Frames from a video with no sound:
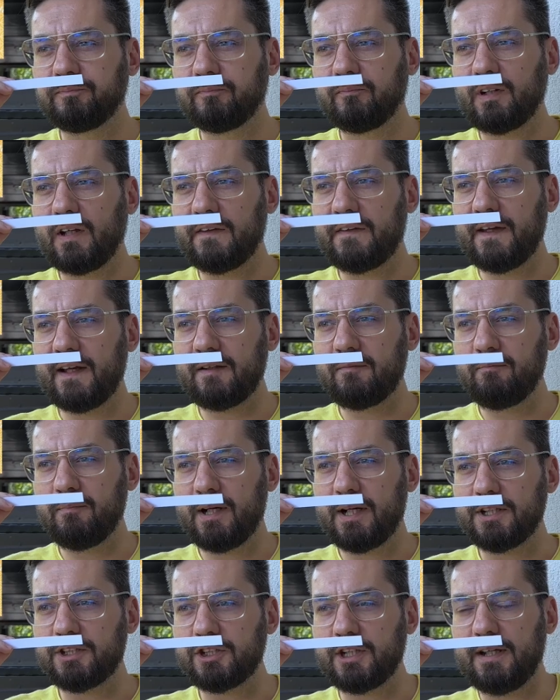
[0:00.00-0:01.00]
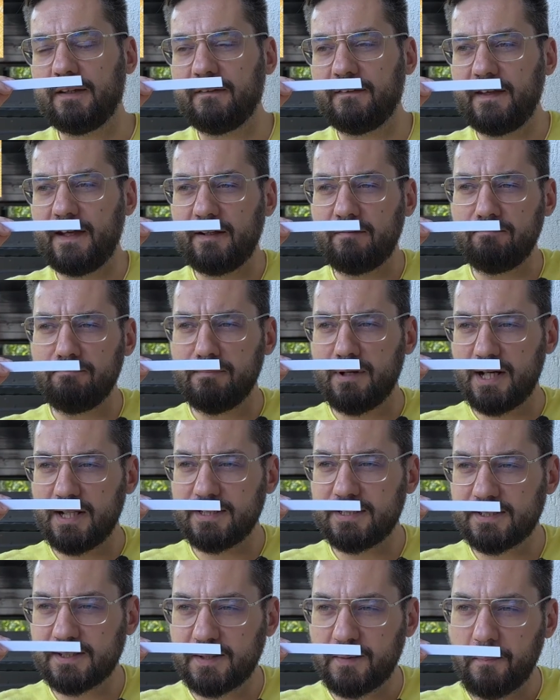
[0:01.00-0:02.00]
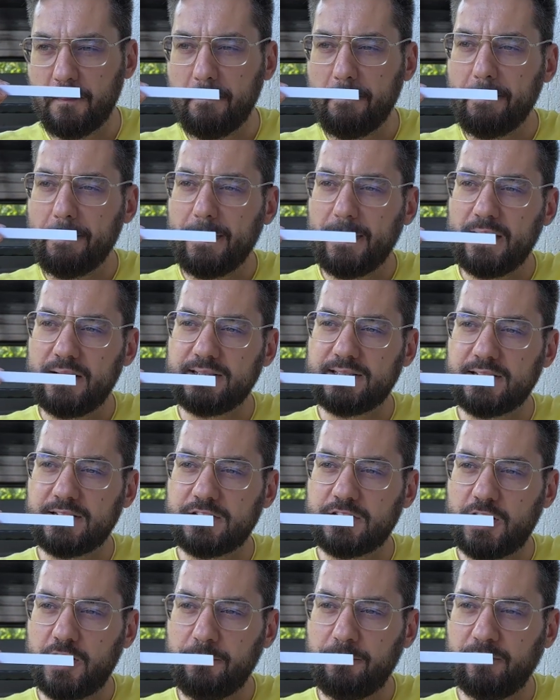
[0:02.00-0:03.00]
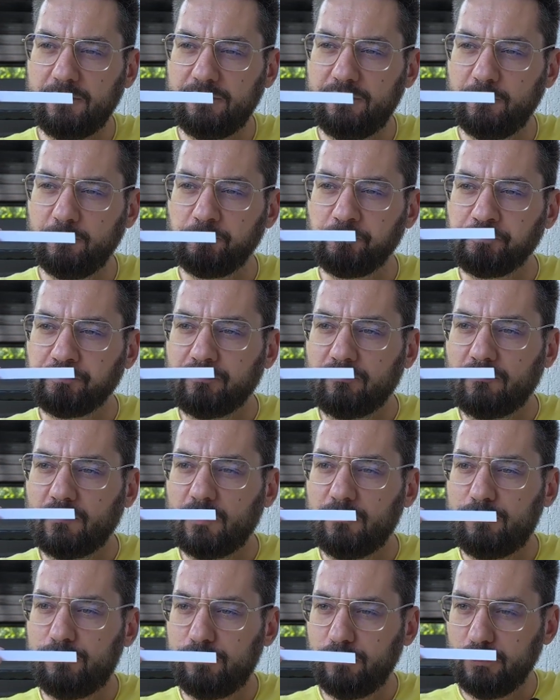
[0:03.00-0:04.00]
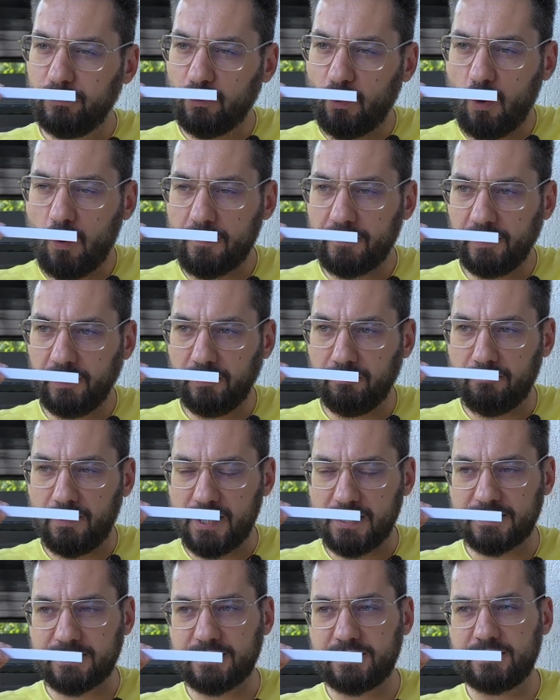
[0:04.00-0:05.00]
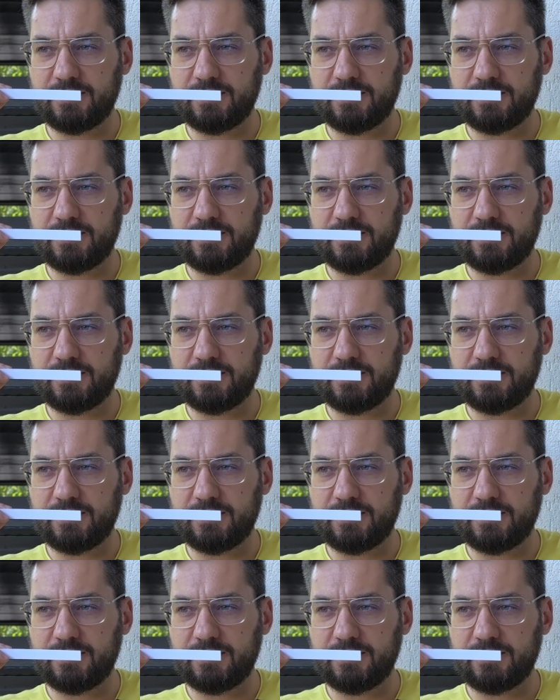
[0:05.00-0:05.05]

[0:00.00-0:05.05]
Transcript: that much. And that musk is a type of floral musk.